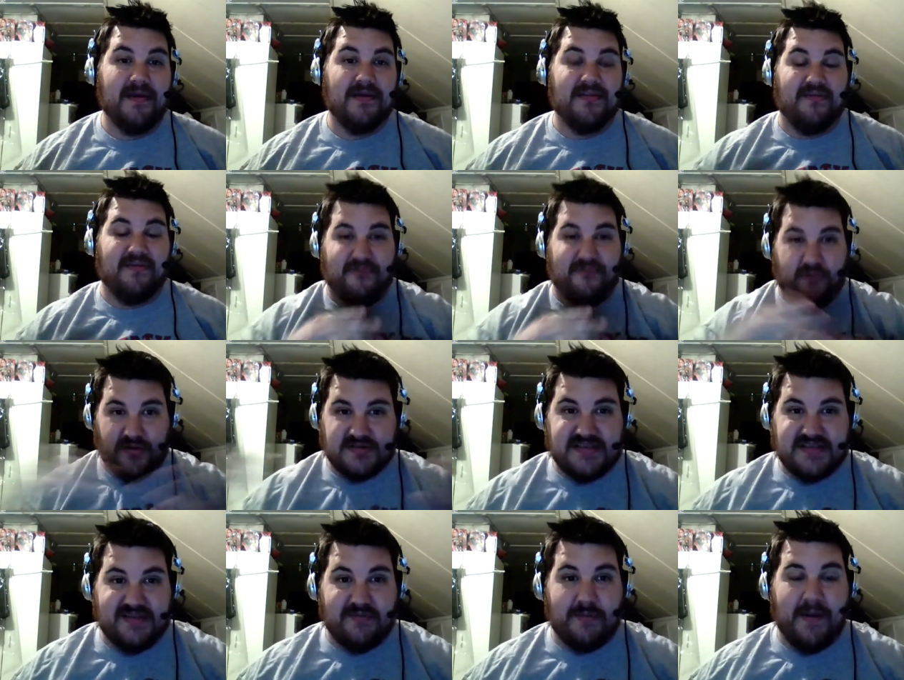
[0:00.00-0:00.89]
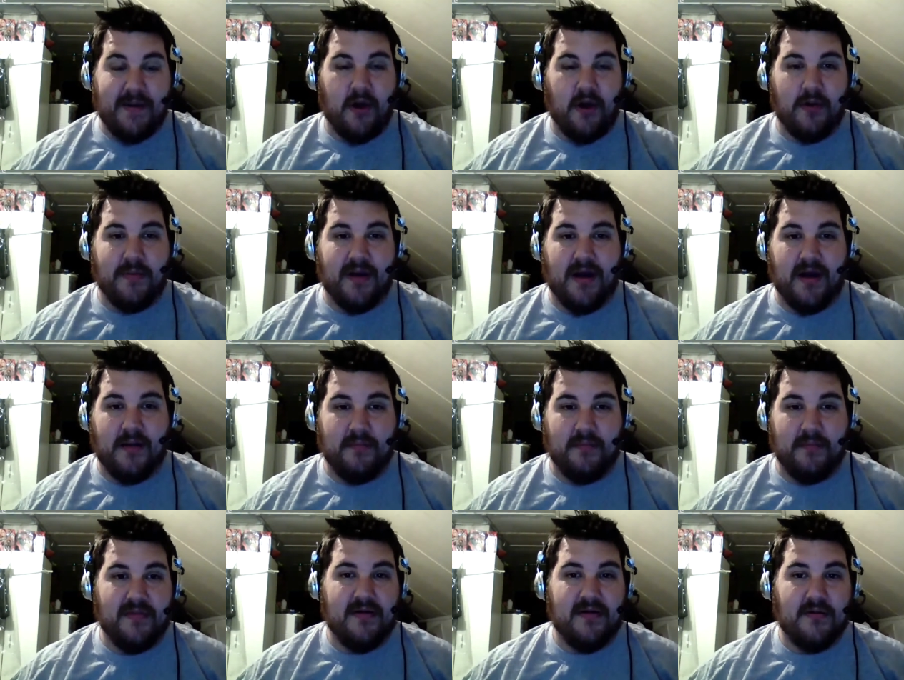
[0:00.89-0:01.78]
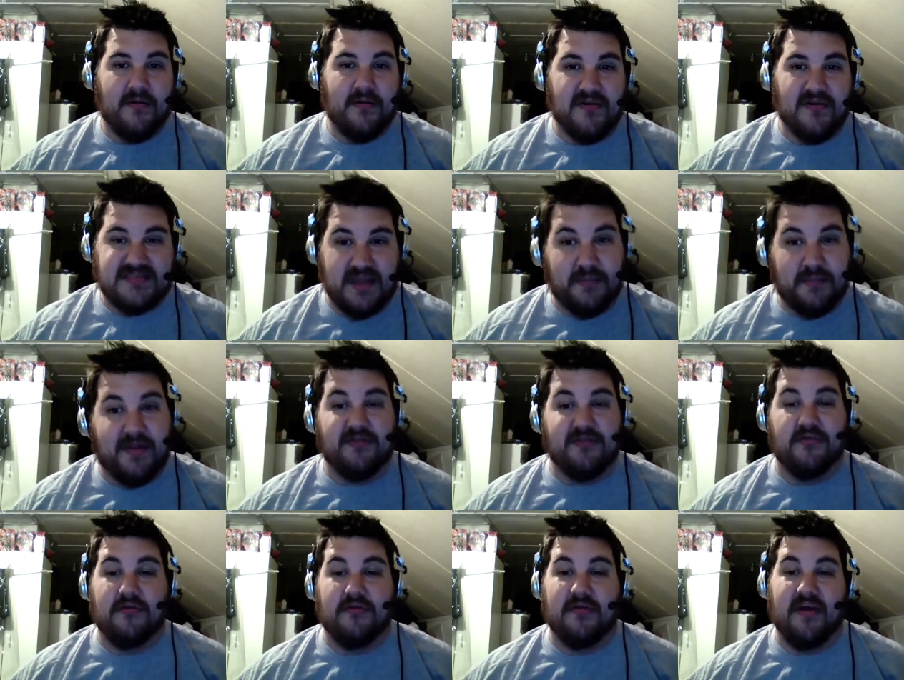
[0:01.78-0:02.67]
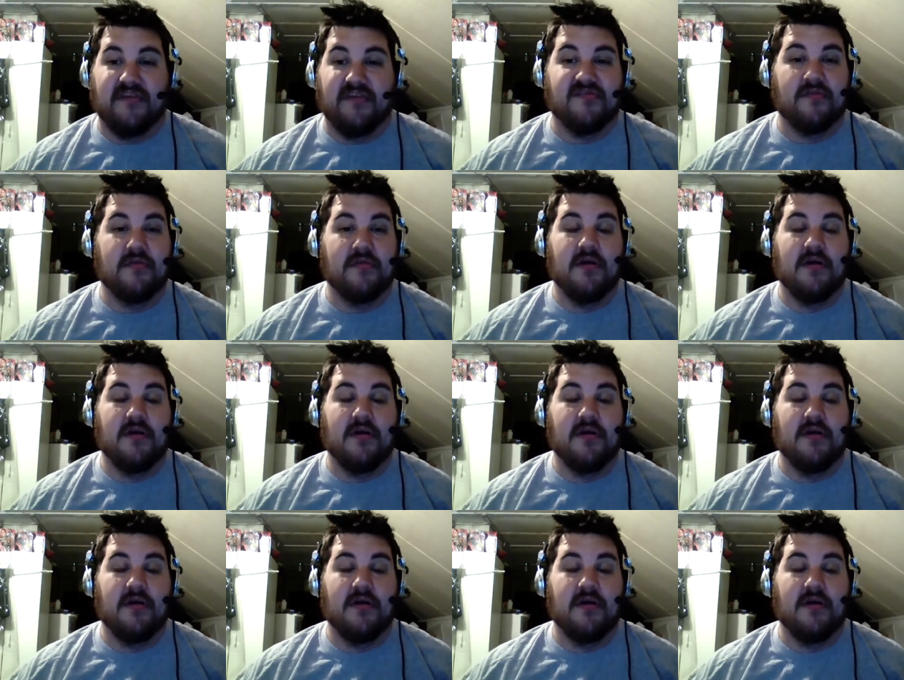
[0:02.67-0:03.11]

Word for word: The first ever power bomb was done by Lou Thesz.